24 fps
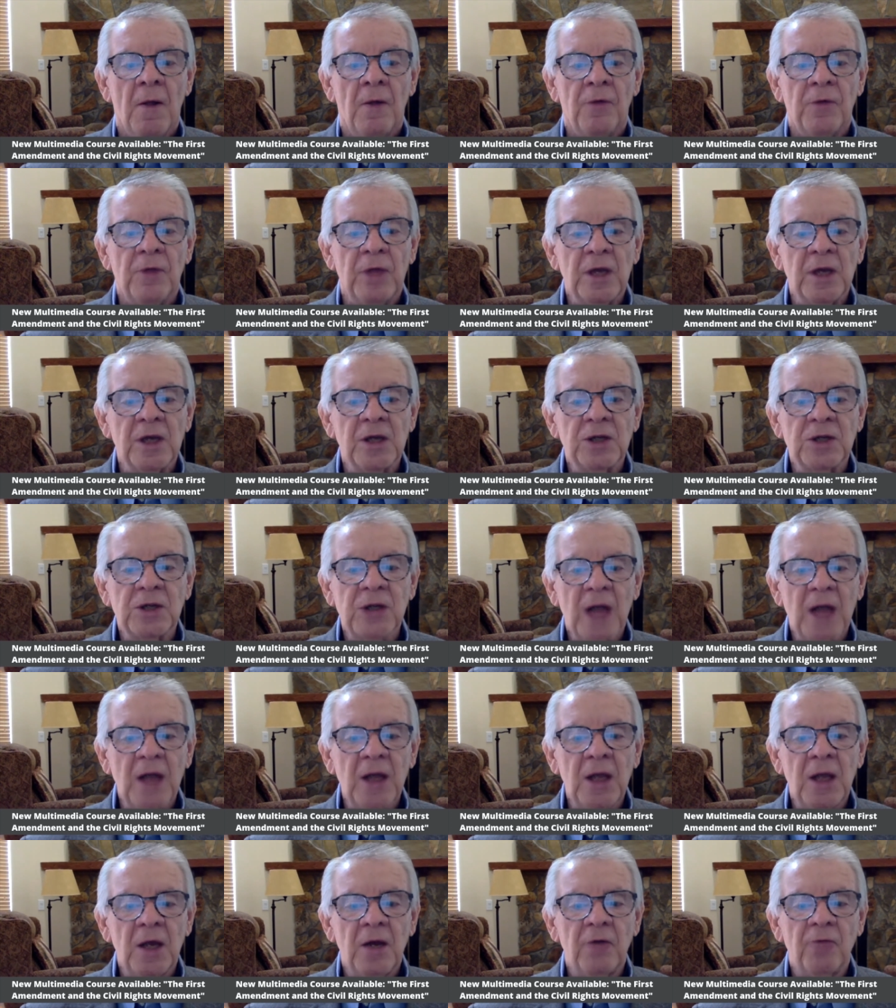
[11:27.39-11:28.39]
the
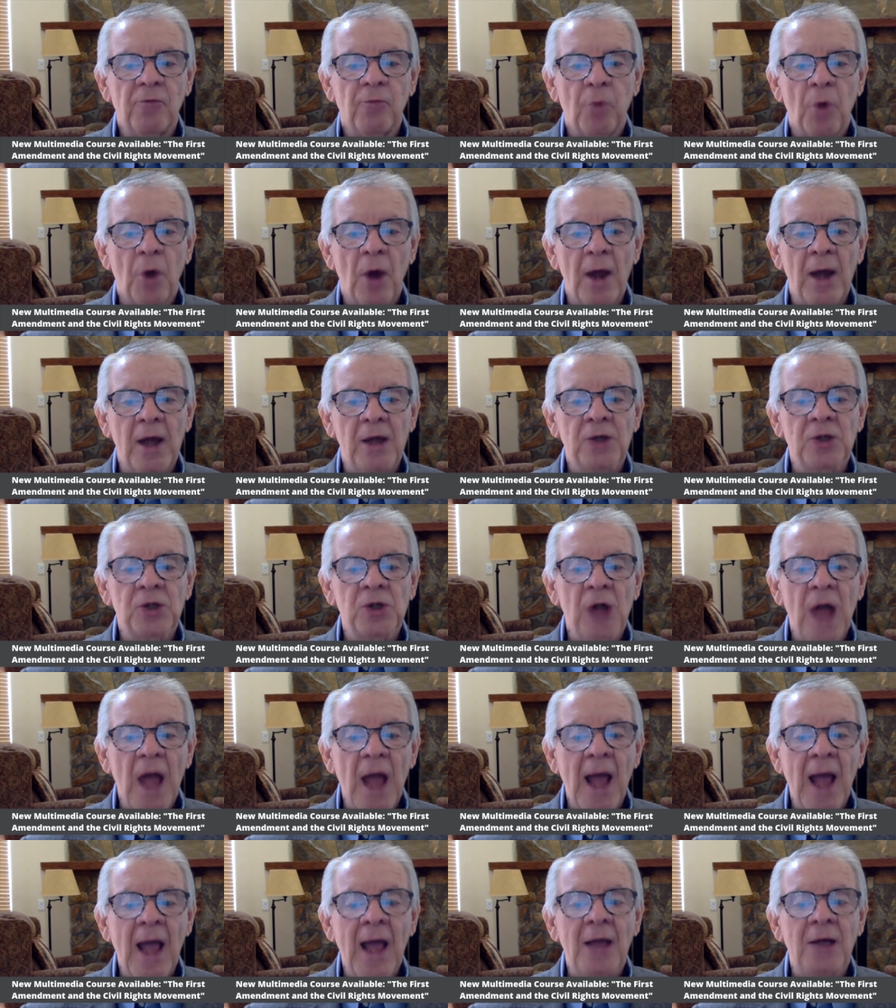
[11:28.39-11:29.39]
executive branch,
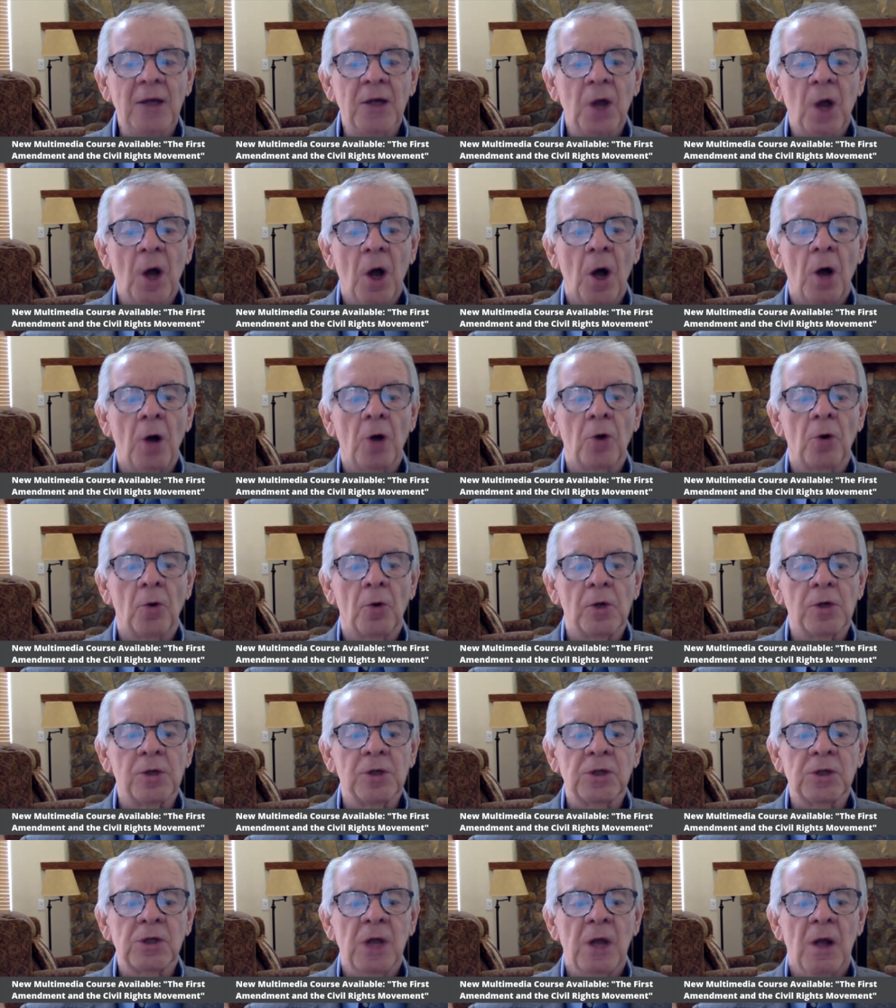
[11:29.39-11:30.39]
and
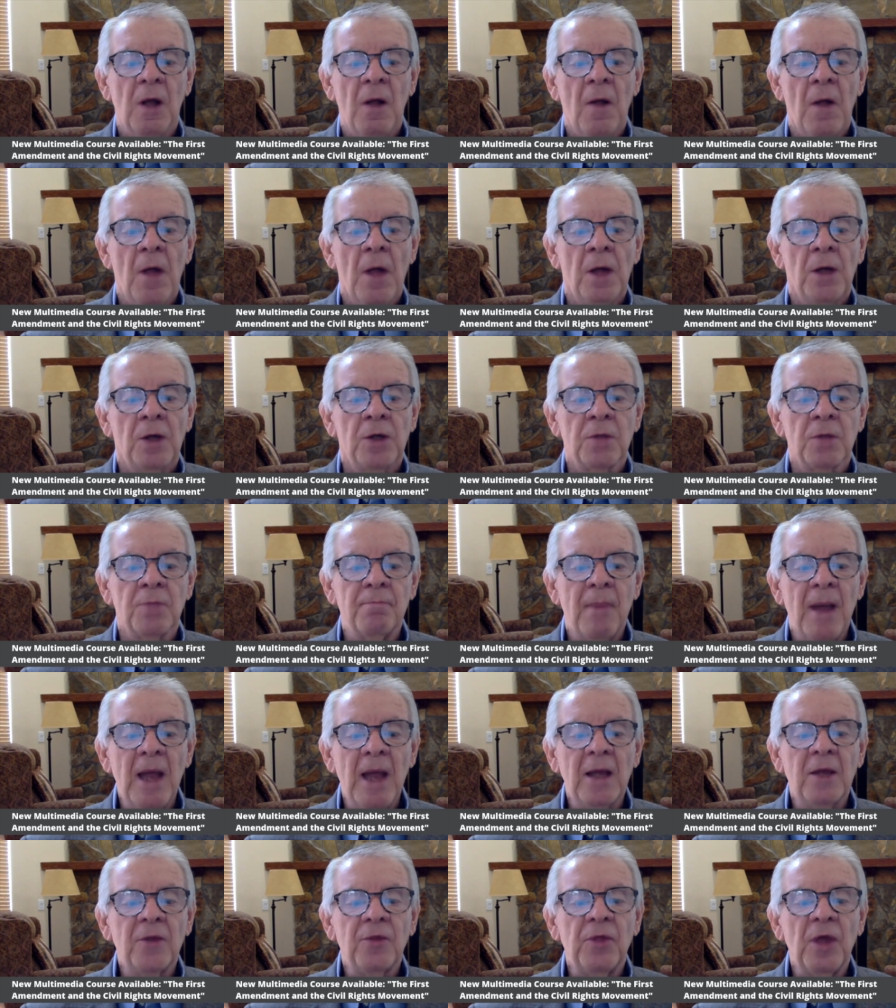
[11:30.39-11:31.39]
Congress to
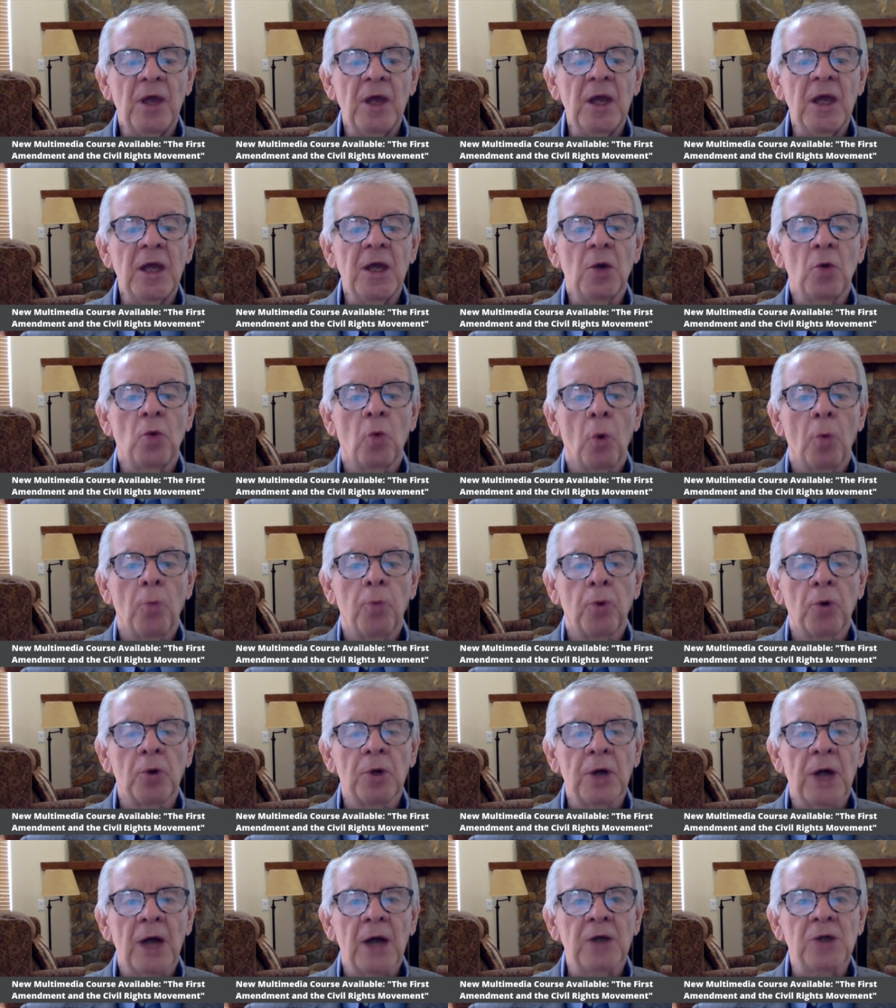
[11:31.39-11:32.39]
make the equal
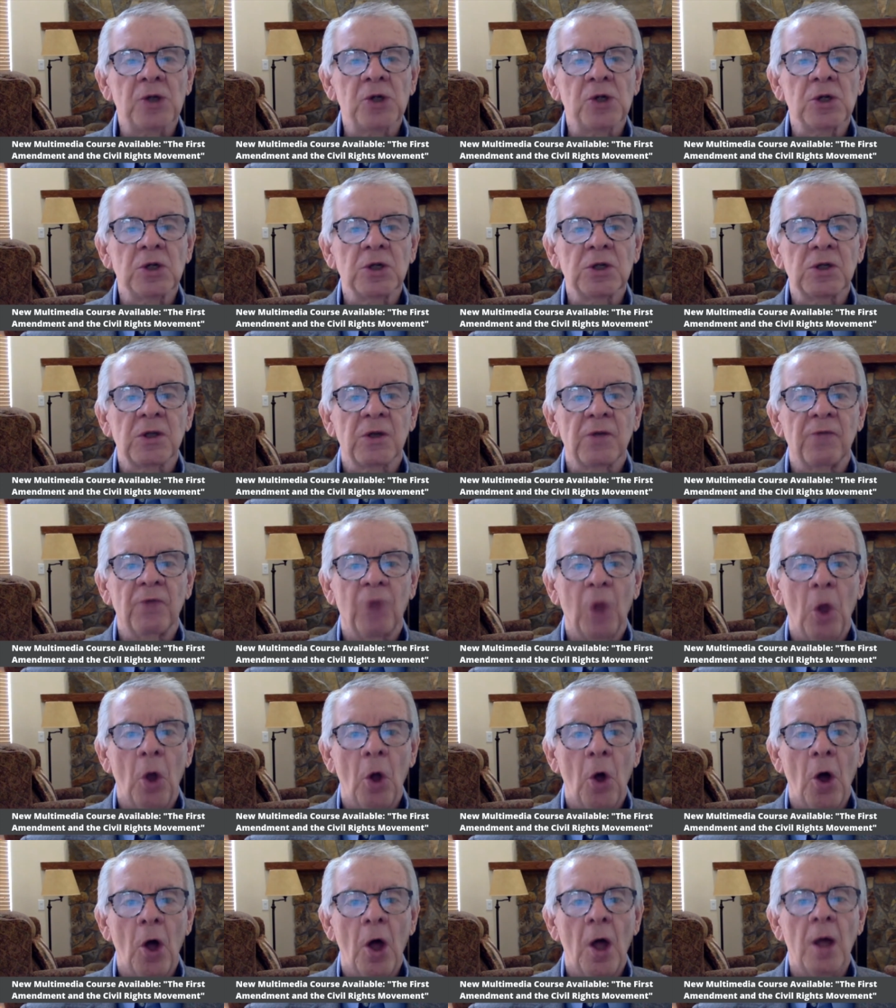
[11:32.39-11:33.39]
protections of
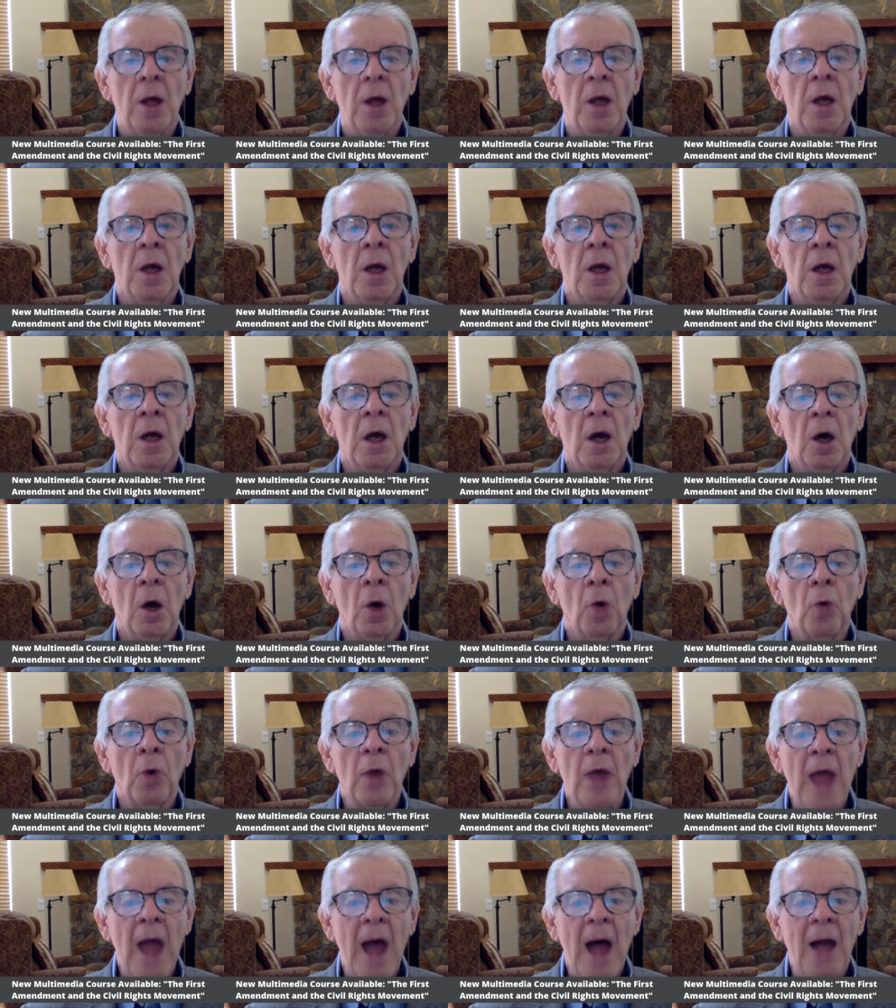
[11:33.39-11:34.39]
law a
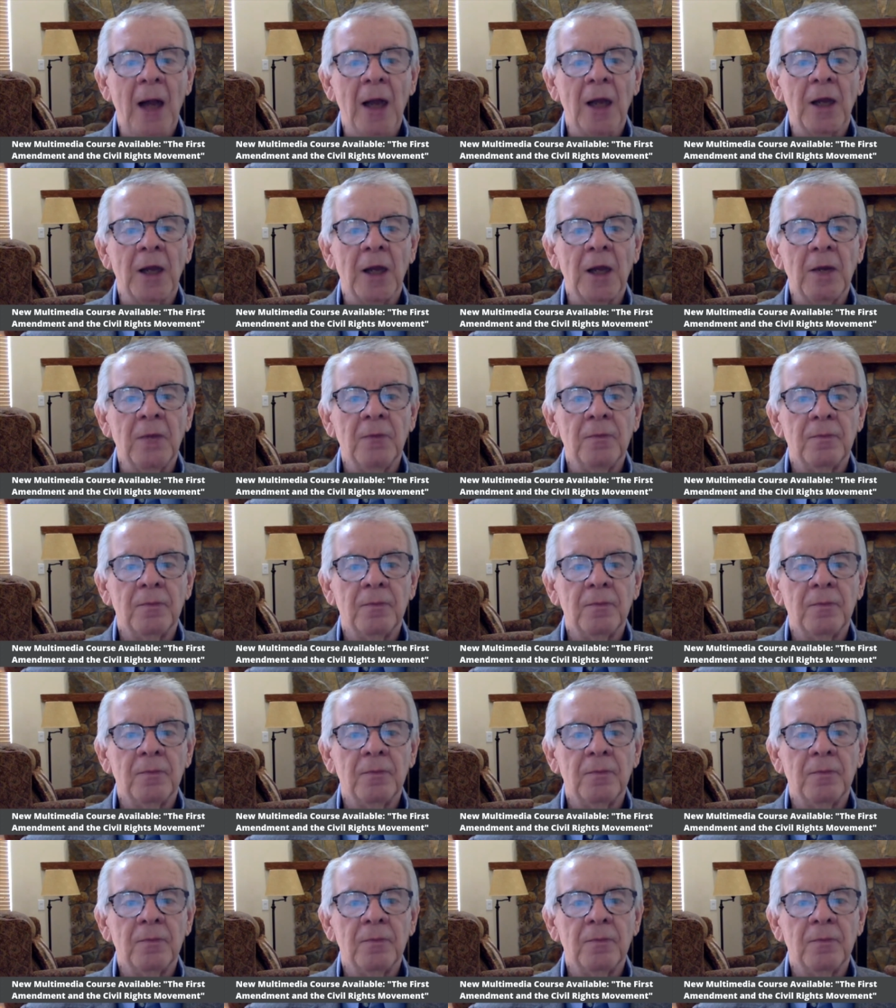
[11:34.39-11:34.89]
reality.